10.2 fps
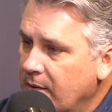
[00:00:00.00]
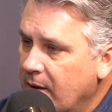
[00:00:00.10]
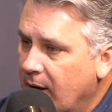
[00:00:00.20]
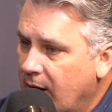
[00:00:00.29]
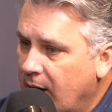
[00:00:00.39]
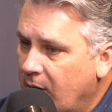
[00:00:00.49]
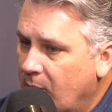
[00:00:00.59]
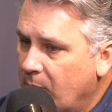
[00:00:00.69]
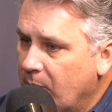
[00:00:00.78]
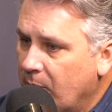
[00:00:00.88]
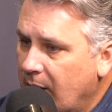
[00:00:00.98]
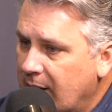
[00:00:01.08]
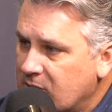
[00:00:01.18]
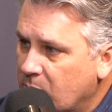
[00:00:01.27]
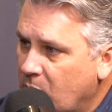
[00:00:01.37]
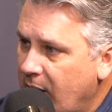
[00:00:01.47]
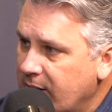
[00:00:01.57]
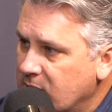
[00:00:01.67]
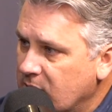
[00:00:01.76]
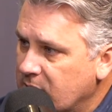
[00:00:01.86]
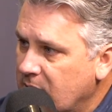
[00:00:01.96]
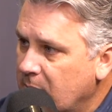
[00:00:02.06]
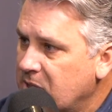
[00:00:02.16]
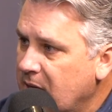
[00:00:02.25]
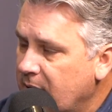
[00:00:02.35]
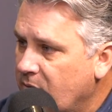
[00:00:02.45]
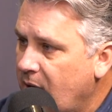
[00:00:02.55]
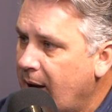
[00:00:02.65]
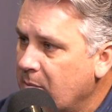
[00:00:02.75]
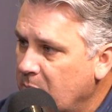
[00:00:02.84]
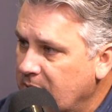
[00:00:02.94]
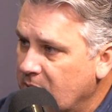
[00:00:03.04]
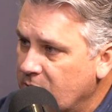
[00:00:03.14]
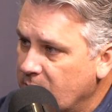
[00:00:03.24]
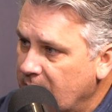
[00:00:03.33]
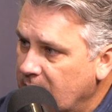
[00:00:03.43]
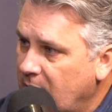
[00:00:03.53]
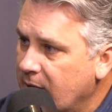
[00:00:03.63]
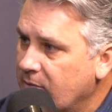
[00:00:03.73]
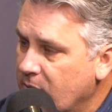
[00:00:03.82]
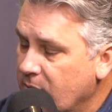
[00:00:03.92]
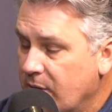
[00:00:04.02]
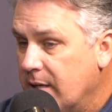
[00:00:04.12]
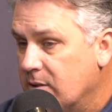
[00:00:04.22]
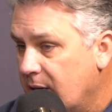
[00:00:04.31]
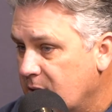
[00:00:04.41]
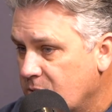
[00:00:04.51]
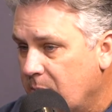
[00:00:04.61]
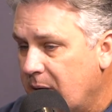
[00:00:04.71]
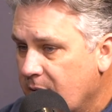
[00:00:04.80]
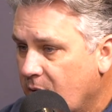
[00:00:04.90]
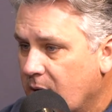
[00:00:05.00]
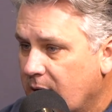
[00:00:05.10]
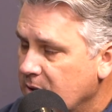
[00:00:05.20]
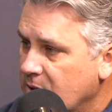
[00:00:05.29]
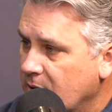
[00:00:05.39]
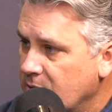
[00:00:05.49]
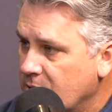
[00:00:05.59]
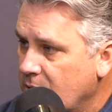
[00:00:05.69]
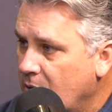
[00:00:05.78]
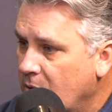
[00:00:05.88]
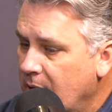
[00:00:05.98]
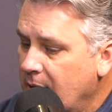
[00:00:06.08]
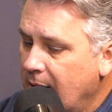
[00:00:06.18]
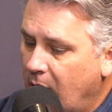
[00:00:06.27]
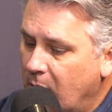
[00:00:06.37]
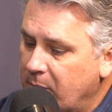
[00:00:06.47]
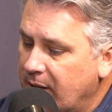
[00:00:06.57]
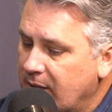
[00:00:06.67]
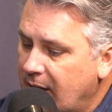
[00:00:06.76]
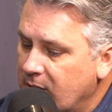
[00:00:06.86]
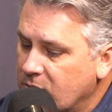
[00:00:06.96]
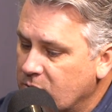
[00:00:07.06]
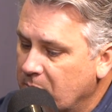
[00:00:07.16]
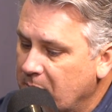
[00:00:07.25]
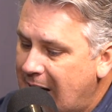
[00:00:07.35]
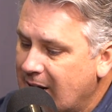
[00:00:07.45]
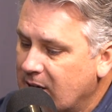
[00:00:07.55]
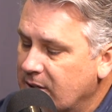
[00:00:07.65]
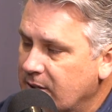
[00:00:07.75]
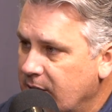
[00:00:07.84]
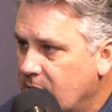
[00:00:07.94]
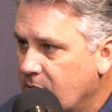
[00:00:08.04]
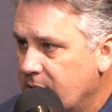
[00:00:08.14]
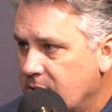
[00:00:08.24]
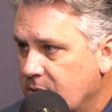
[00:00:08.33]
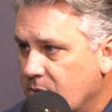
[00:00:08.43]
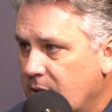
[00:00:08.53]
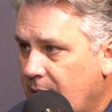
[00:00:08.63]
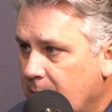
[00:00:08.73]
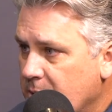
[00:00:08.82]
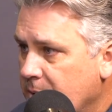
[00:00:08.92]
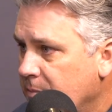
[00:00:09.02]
and sobriety is a subset of that, but they're doing a lot of other things like so many of our guests on the show. I'll bet that dramatically decreases relapse.